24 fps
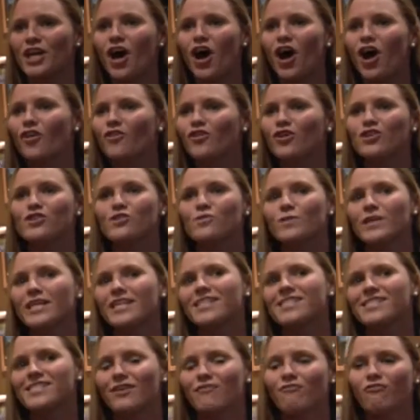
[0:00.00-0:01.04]
all those weeks
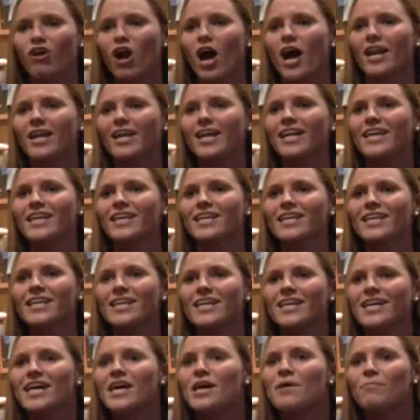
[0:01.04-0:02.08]
of
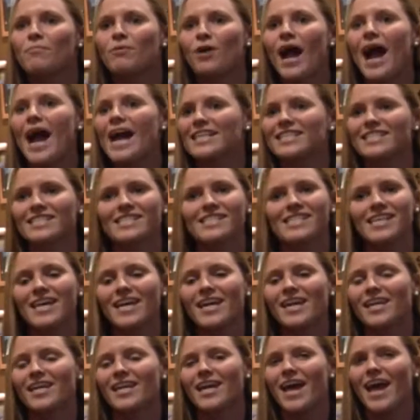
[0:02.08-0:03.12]
running,
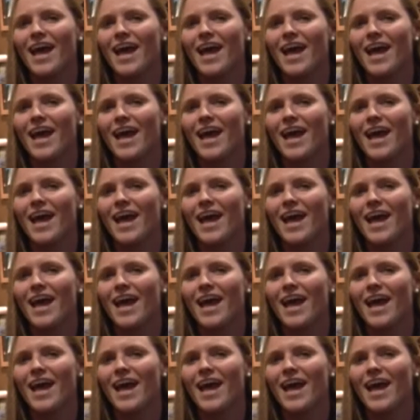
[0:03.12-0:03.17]
practicing,